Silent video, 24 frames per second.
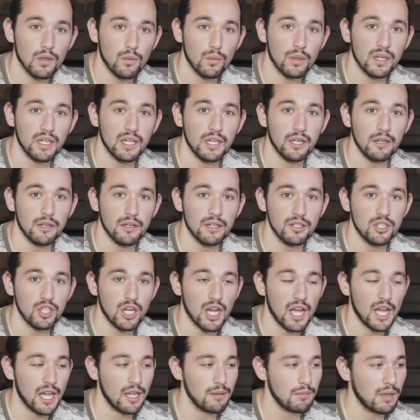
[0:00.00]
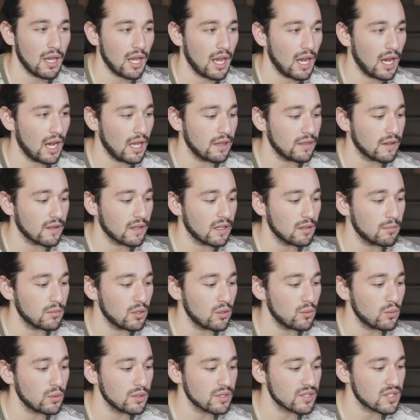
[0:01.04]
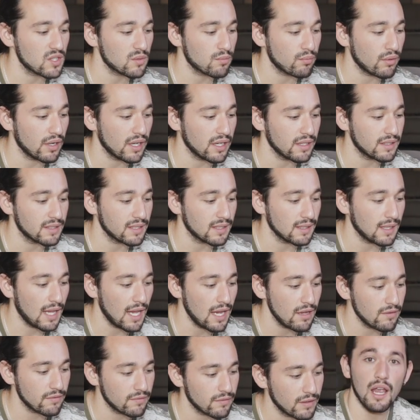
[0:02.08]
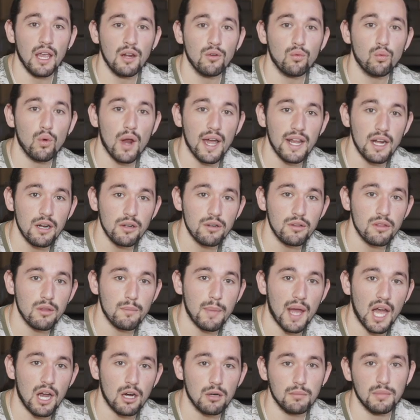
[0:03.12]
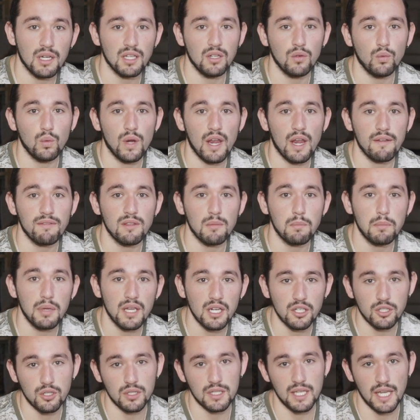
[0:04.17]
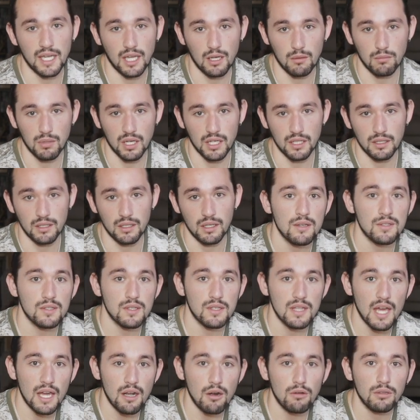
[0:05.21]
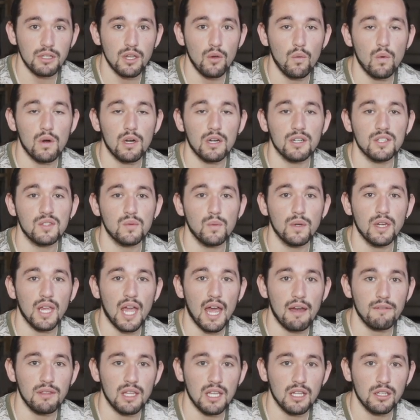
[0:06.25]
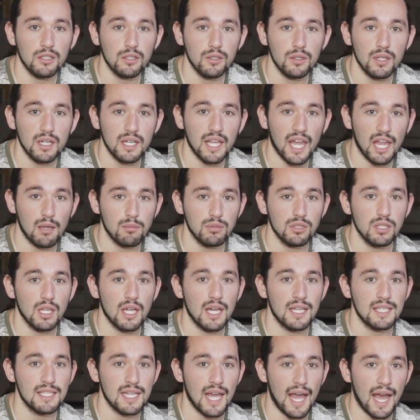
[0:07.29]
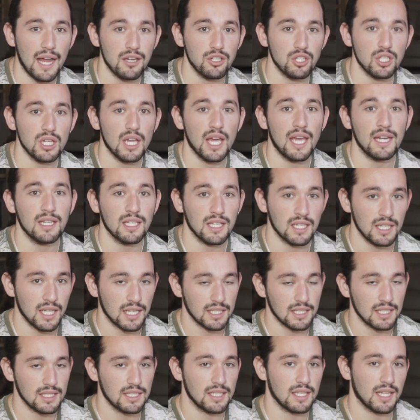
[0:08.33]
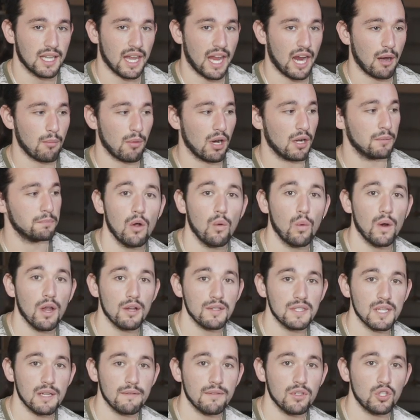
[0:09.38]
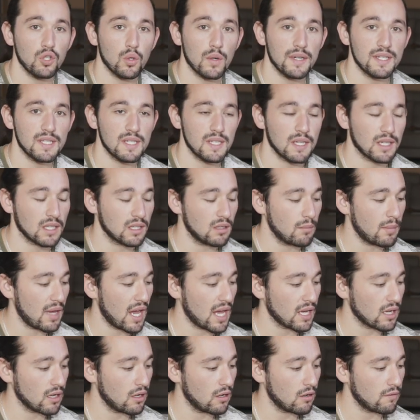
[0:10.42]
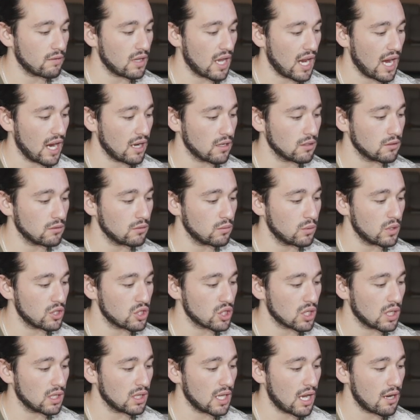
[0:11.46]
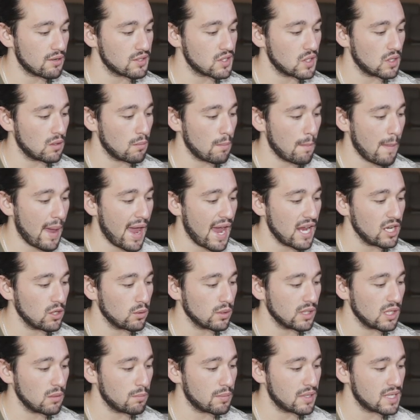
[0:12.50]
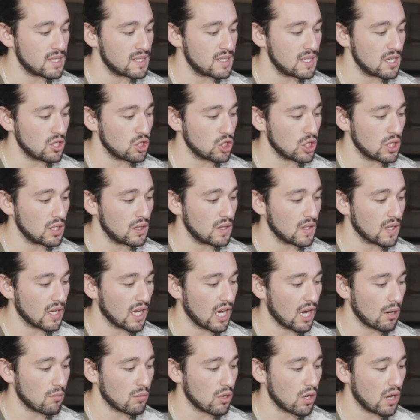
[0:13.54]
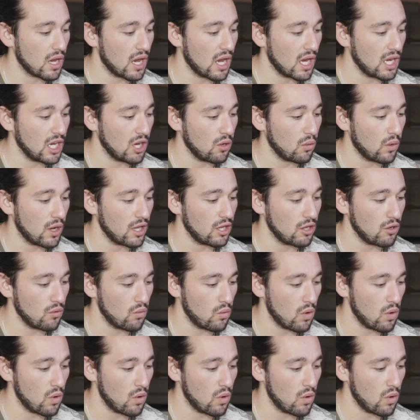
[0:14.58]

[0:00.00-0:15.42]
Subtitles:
We're gonna hear a chime and the gimbal will spring to life. And right under the power button, we have the picture taking button. So that only works when you have the included cable attached and connected to the camera. We also have a joystick in the back here of the handle, which allows you to manually position the camera any way you